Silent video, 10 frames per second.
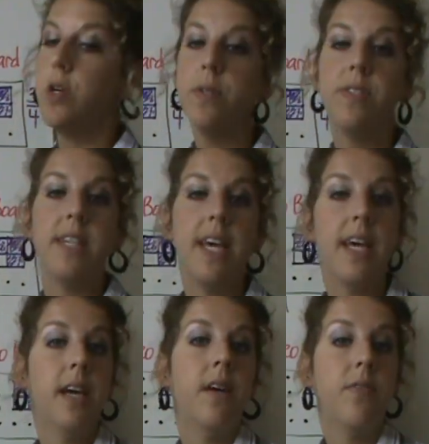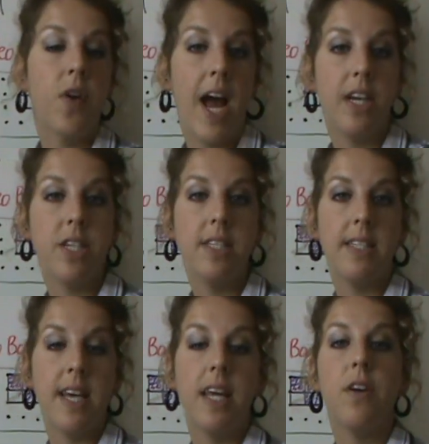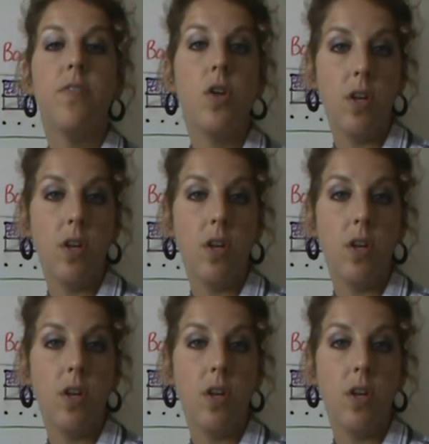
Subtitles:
you'll see fractions in a few